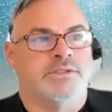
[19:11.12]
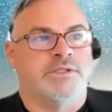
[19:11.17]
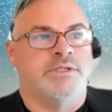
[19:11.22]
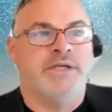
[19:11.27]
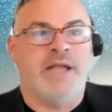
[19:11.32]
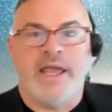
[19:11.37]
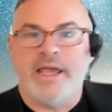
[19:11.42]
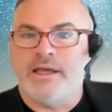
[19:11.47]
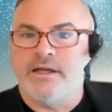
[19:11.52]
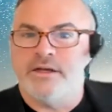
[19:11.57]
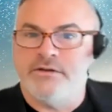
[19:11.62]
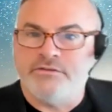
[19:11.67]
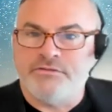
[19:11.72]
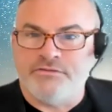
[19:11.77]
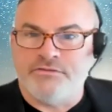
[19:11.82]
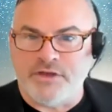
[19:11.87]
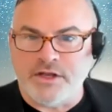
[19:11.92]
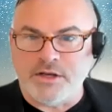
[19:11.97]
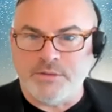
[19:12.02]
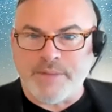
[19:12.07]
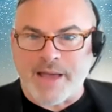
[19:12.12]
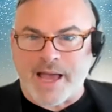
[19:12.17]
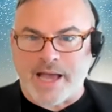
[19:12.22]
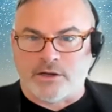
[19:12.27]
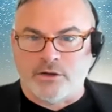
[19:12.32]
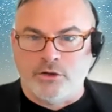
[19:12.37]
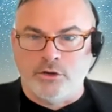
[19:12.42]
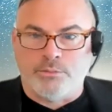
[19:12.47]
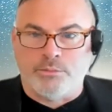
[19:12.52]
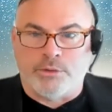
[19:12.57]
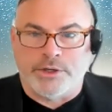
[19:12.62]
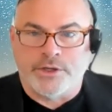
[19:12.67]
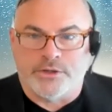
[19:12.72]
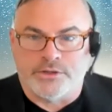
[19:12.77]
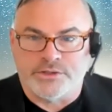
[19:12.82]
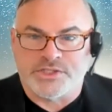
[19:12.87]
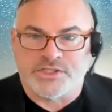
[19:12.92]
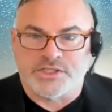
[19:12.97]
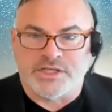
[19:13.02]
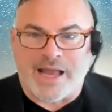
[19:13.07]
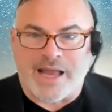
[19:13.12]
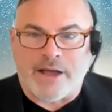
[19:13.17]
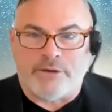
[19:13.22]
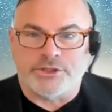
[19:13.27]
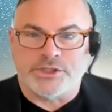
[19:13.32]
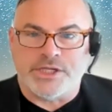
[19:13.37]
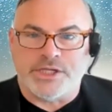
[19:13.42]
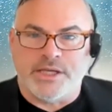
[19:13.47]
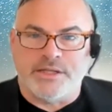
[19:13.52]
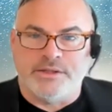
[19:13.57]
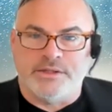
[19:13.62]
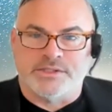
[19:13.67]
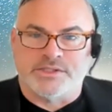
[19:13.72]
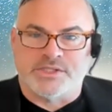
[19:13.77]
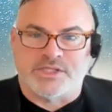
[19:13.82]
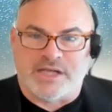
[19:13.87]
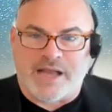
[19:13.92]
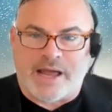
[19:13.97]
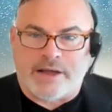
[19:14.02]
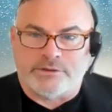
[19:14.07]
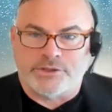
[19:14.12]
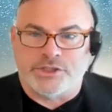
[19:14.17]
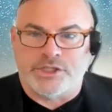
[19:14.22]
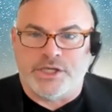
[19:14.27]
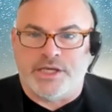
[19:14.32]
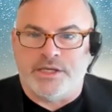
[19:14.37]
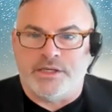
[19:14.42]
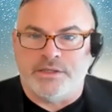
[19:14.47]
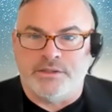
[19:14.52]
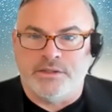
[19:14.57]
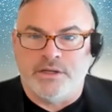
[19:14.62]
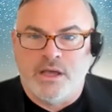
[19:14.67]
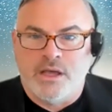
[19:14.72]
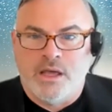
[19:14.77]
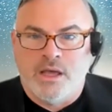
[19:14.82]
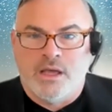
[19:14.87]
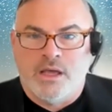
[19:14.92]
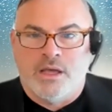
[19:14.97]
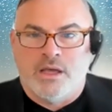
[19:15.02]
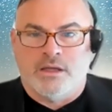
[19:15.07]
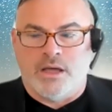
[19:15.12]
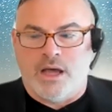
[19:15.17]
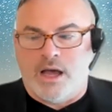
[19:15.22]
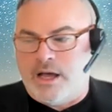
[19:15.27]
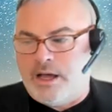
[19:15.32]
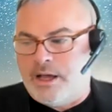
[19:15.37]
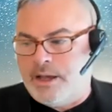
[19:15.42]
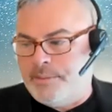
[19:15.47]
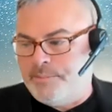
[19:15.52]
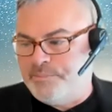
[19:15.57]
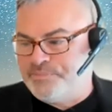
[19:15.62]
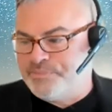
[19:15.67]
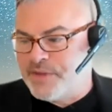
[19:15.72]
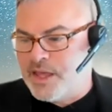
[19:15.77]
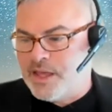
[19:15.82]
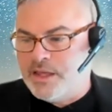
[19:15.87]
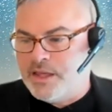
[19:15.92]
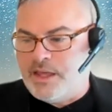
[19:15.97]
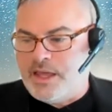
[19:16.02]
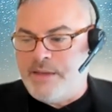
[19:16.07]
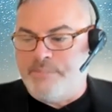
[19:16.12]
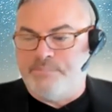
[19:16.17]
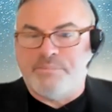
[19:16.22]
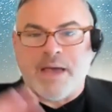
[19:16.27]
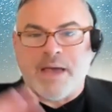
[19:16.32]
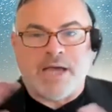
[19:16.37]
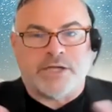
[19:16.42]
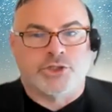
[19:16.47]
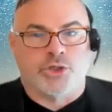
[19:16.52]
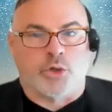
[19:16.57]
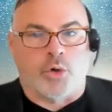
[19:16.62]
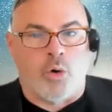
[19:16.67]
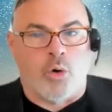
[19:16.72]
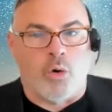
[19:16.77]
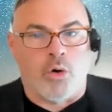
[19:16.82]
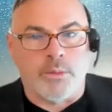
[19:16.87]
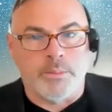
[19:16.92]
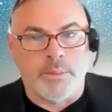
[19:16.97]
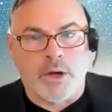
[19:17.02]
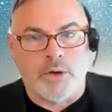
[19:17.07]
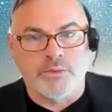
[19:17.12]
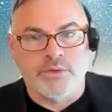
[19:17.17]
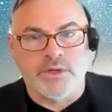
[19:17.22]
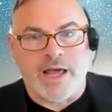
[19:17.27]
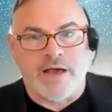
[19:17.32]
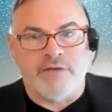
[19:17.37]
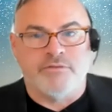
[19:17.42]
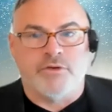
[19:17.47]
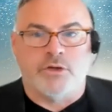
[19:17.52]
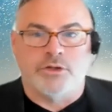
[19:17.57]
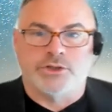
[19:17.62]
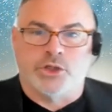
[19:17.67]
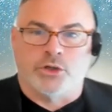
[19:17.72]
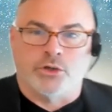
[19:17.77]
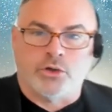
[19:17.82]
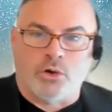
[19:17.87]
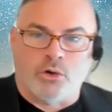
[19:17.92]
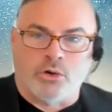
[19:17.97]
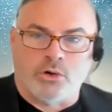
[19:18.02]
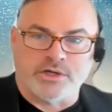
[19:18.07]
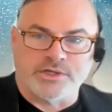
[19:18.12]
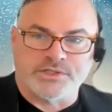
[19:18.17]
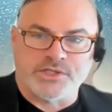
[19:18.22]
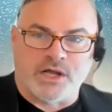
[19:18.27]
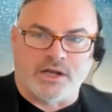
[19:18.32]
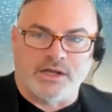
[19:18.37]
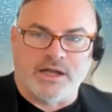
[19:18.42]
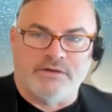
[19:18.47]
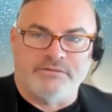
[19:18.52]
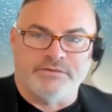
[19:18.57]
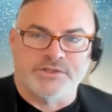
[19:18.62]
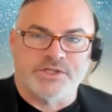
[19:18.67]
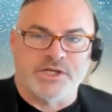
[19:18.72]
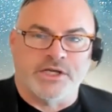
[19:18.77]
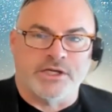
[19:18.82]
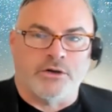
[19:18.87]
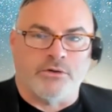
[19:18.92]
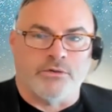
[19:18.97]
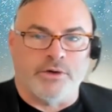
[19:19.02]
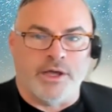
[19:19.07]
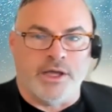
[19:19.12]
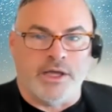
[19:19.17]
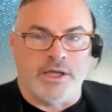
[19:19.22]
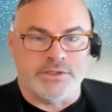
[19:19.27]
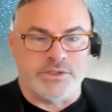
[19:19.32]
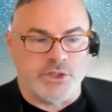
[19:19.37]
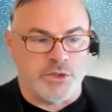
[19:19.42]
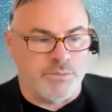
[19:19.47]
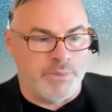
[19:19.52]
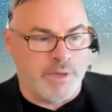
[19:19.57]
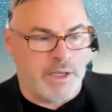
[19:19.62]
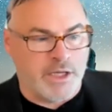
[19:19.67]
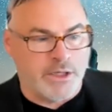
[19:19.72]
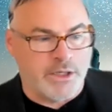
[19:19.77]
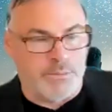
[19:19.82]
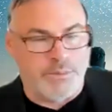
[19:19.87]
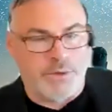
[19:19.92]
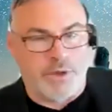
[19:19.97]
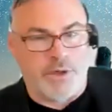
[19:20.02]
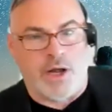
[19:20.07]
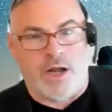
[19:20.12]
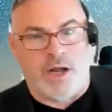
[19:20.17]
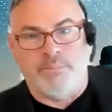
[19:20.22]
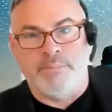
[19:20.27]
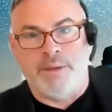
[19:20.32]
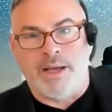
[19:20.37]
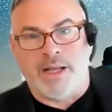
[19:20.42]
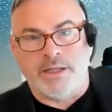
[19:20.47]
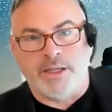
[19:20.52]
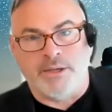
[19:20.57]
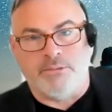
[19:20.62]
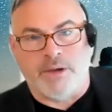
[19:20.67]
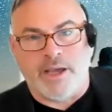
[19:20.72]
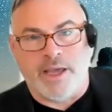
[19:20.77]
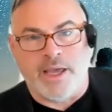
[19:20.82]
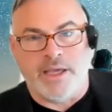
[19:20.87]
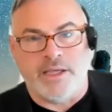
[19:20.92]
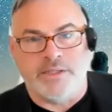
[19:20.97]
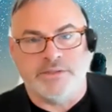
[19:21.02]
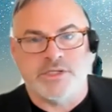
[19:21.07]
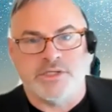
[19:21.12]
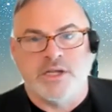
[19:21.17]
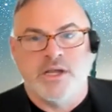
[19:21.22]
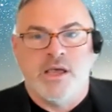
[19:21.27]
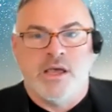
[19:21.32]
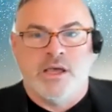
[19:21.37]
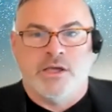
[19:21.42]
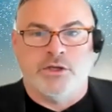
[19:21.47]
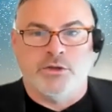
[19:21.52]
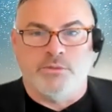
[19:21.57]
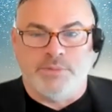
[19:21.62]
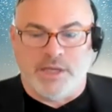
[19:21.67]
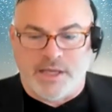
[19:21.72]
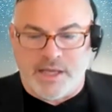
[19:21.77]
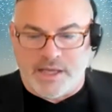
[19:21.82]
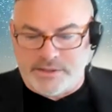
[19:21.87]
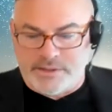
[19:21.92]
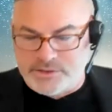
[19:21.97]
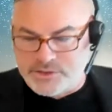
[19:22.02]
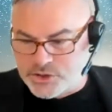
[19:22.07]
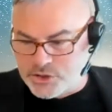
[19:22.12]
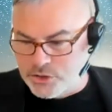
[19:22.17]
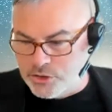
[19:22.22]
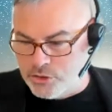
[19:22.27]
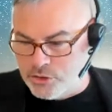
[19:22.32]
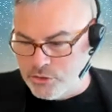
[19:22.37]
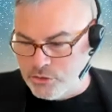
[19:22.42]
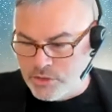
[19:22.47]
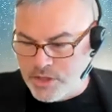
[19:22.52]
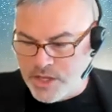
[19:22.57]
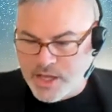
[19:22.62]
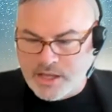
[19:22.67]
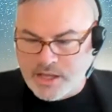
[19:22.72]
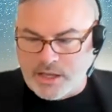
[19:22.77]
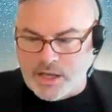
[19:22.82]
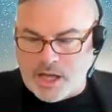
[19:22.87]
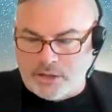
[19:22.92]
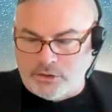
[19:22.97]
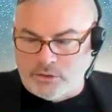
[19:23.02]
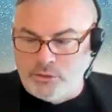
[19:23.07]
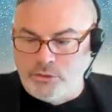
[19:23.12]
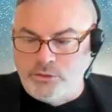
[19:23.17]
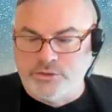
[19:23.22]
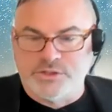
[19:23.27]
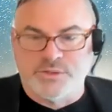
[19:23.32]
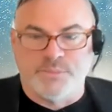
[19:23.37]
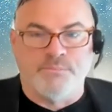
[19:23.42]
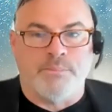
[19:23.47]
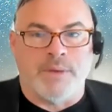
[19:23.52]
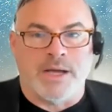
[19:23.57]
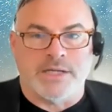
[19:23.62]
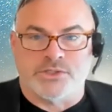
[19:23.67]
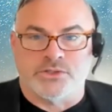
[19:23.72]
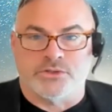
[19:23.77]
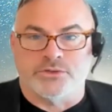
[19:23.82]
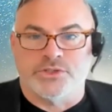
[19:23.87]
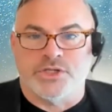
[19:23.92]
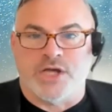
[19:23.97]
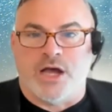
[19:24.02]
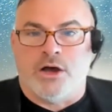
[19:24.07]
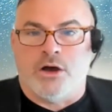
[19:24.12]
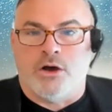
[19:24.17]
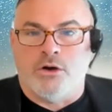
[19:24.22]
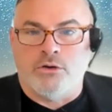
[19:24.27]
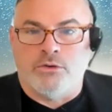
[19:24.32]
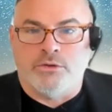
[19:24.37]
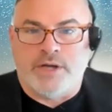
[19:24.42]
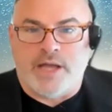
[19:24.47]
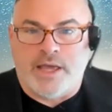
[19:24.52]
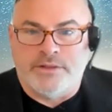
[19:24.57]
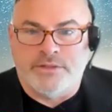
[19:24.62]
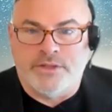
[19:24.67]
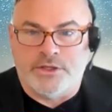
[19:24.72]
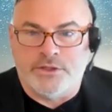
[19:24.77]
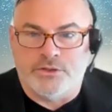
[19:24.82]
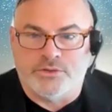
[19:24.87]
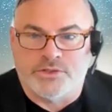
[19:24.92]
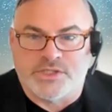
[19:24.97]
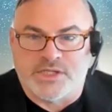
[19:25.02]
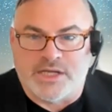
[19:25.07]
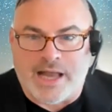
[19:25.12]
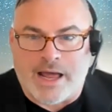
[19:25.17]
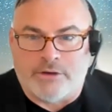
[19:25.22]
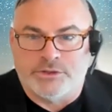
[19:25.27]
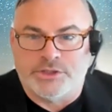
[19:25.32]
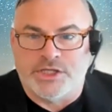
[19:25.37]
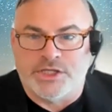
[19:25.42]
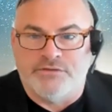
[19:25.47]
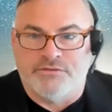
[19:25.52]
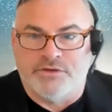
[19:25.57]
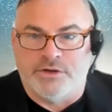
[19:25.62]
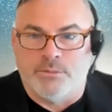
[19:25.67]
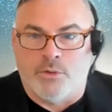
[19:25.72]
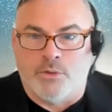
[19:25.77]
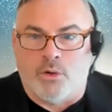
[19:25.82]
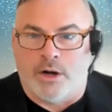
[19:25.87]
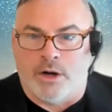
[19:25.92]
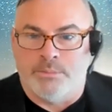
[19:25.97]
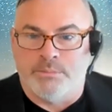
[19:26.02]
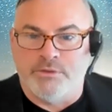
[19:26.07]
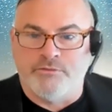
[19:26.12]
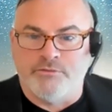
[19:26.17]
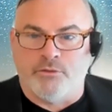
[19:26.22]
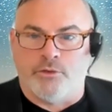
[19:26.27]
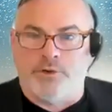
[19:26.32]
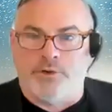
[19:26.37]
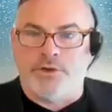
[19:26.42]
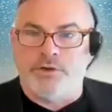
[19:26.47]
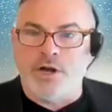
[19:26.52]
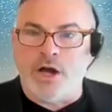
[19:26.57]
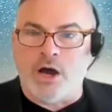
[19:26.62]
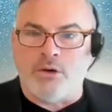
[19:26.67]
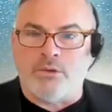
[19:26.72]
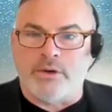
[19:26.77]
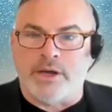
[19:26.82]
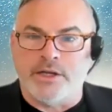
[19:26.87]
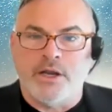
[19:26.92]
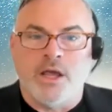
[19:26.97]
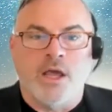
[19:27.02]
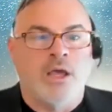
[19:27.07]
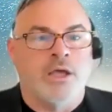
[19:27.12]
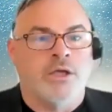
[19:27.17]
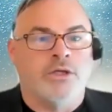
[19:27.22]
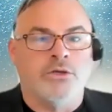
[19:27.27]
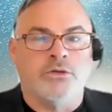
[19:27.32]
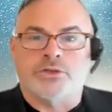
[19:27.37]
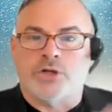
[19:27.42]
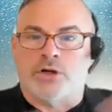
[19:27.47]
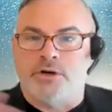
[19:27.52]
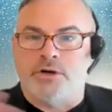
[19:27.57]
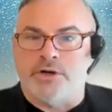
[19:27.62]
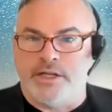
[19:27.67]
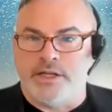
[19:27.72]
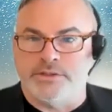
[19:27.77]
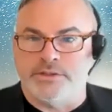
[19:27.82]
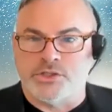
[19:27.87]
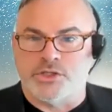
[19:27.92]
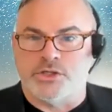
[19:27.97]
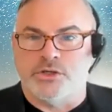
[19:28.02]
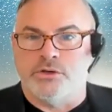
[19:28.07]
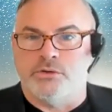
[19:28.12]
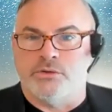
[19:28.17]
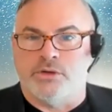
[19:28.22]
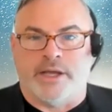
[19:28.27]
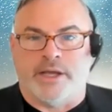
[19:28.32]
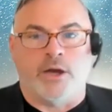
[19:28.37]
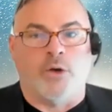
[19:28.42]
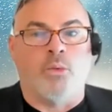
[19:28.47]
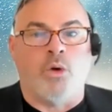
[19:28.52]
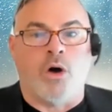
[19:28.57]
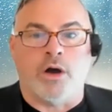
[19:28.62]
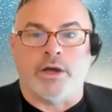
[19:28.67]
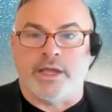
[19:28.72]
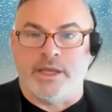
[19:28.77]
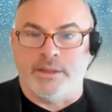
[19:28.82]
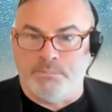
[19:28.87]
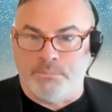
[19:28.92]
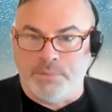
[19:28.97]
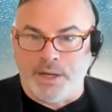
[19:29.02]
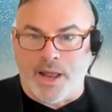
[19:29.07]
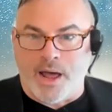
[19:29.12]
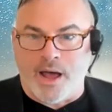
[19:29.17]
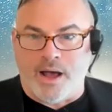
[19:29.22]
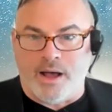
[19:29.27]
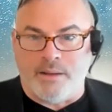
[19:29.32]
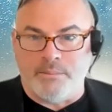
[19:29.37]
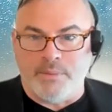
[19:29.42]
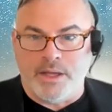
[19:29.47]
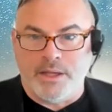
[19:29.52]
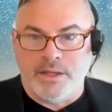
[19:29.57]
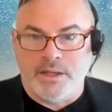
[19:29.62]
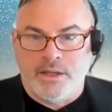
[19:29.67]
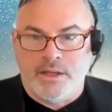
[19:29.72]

negative feedback loop when you're slouching. The slouching um, impacts your hormone levels, your cortisol levels increase, you begin to put on belly weight, you begin to lose muscle tone, and then you slouch even more. And before you know it, you turn into like a walking blob.